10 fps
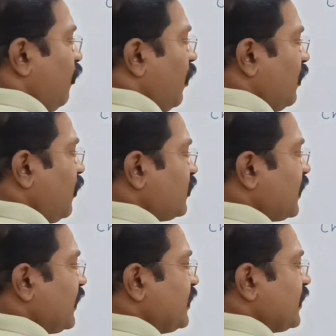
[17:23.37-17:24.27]
one was
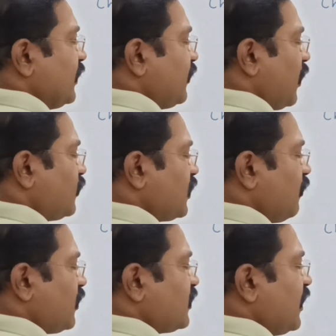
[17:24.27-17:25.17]
executive council
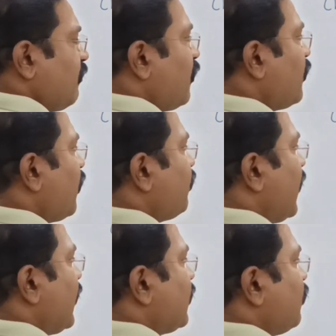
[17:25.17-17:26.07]
was there, board of
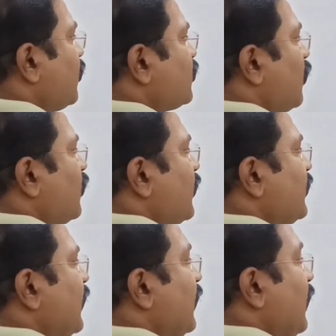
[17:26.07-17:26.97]
director was already
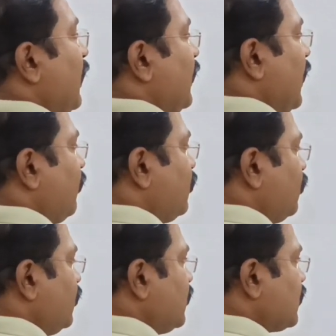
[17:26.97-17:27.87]
there. Now
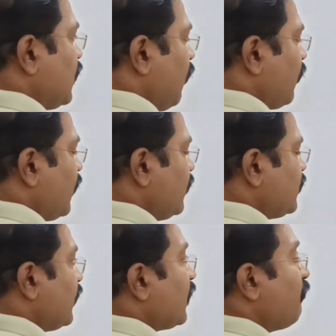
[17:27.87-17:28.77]
to this governor
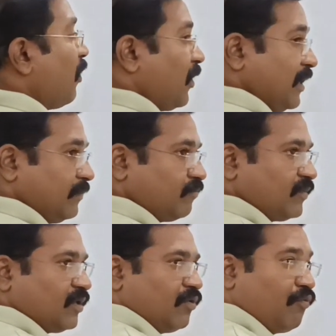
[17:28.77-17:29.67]
general body,
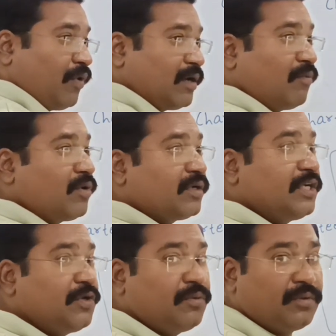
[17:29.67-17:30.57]
one more
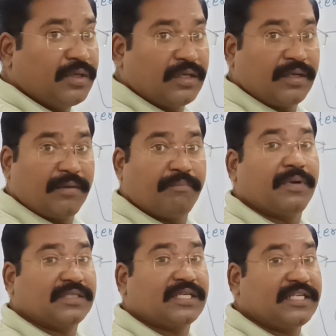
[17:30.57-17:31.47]
new
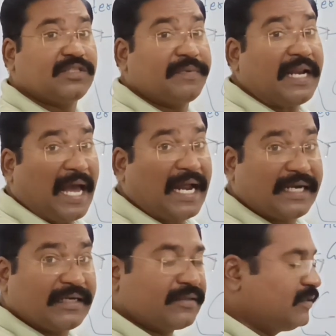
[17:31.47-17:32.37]
person is been
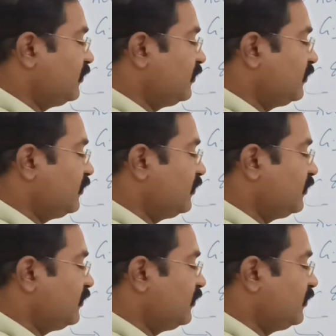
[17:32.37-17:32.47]
added,